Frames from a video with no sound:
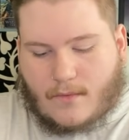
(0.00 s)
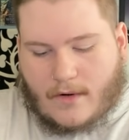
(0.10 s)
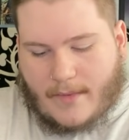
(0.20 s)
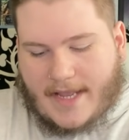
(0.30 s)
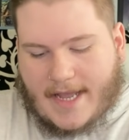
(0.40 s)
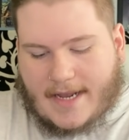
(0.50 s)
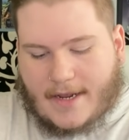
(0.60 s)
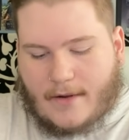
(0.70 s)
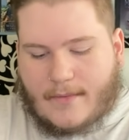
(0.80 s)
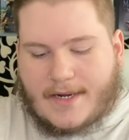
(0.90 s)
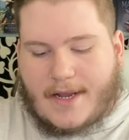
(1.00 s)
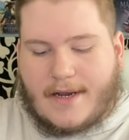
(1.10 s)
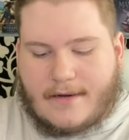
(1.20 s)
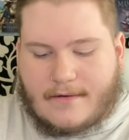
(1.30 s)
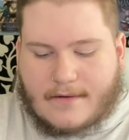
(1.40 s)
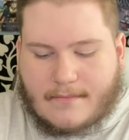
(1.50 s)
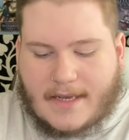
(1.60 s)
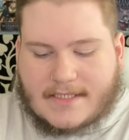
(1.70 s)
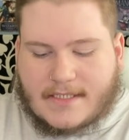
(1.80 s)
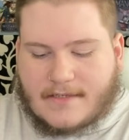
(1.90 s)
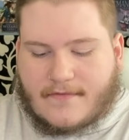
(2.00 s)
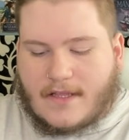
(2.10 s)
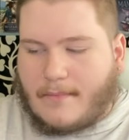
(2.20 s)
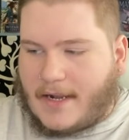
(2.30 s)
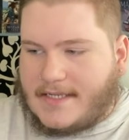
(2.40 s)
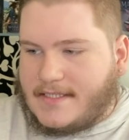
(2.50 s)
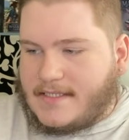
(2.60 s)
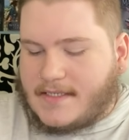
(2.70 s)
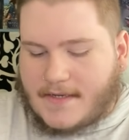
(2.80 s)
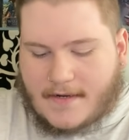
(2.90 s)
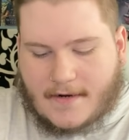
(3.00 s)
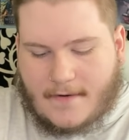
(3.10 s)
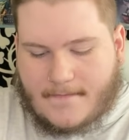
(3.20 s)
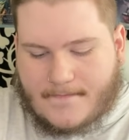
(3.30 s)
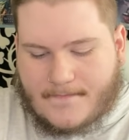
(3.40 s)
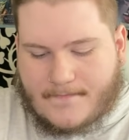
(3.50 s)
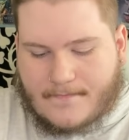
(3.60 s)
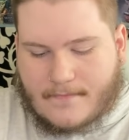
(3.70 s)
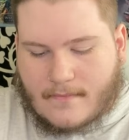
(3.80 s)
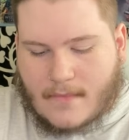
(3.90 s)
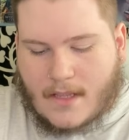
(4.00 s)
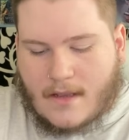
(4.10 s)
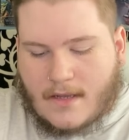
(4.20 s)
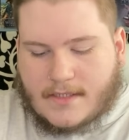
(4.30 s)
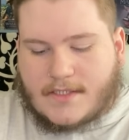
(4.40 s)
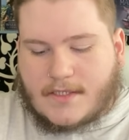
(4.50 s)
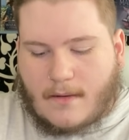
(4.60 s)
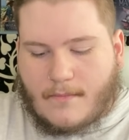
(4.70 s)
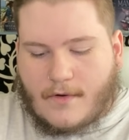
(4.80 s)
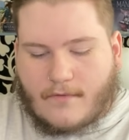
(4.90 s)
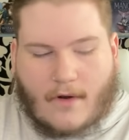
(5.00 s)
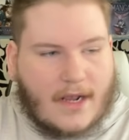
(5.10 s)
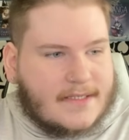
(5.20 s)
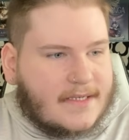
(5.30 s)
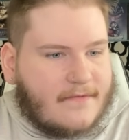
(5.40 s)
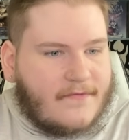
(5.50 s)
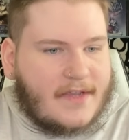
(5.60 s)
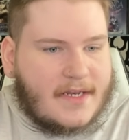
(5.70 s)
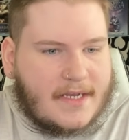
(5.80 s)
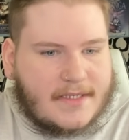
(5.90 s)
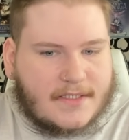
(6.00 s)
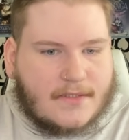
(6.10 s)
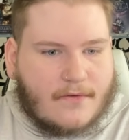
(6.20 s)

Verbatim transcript: What do we got going on? Messages for the Pisces here. Sun, Moon, Rising, Venus.